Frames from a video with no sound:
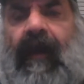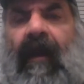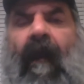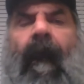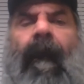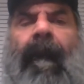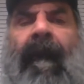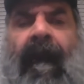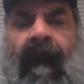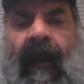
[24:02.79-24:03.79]
But
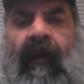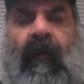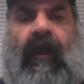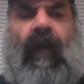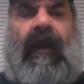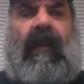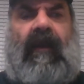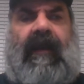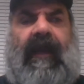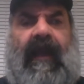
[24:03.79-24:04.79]
we want to
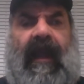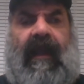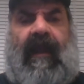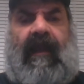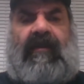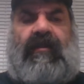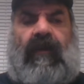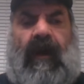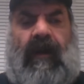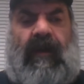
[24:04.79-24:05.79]
look at at a
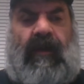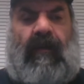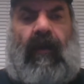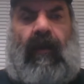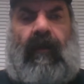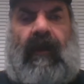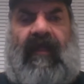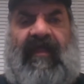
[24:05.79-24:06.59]
200 year old